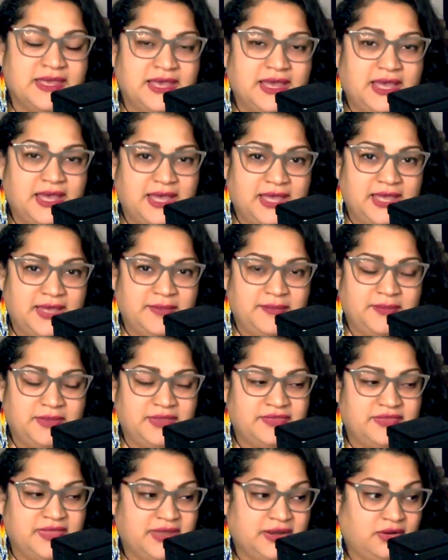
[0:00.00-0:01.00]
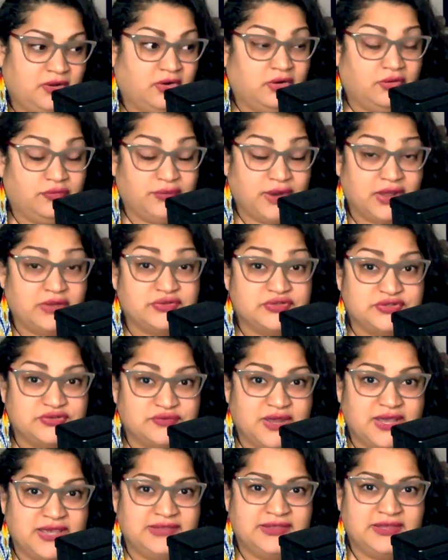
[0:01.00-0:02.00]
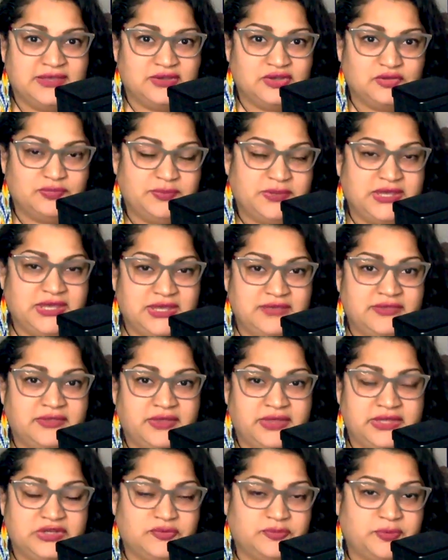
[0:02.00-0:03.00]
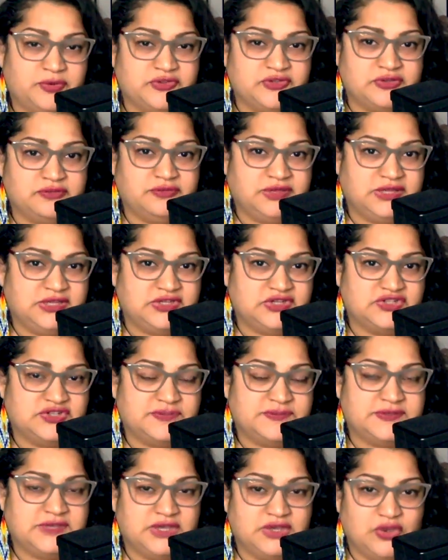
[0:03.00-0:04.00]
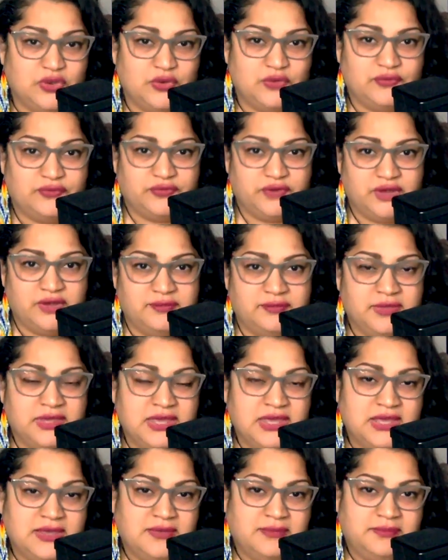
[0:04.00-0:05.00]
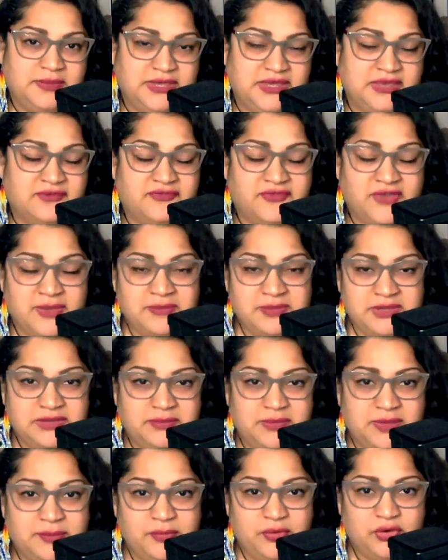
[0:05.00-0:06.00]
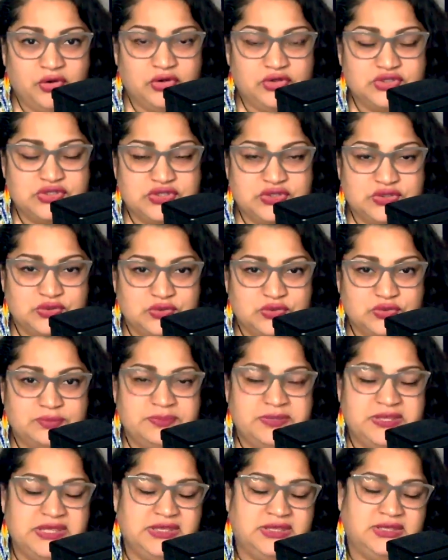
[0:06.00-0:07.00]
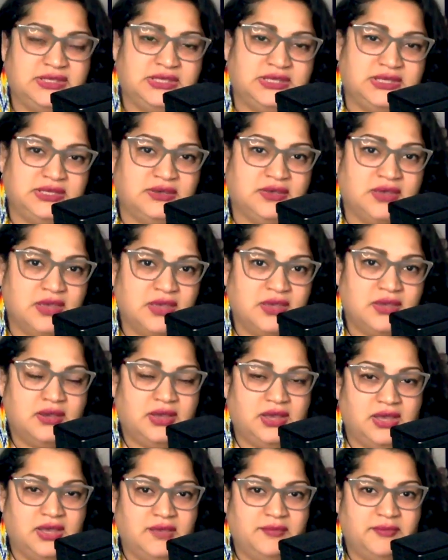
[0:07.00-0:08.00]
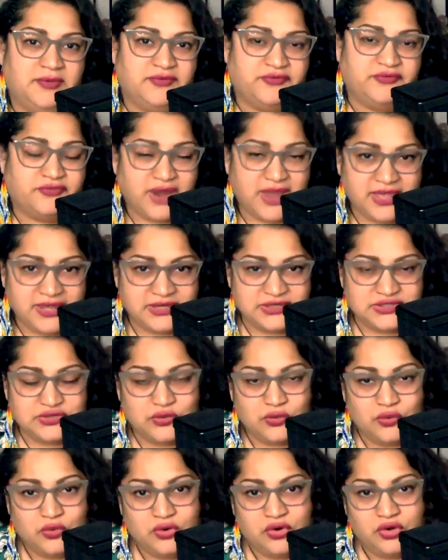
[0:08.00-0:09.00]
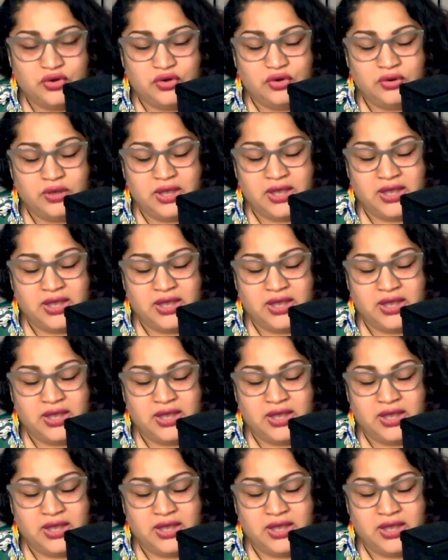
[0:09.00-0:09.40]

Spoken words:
that are around you, right? That could be, the interpersonal relationships can go from being a family member to being a friend, or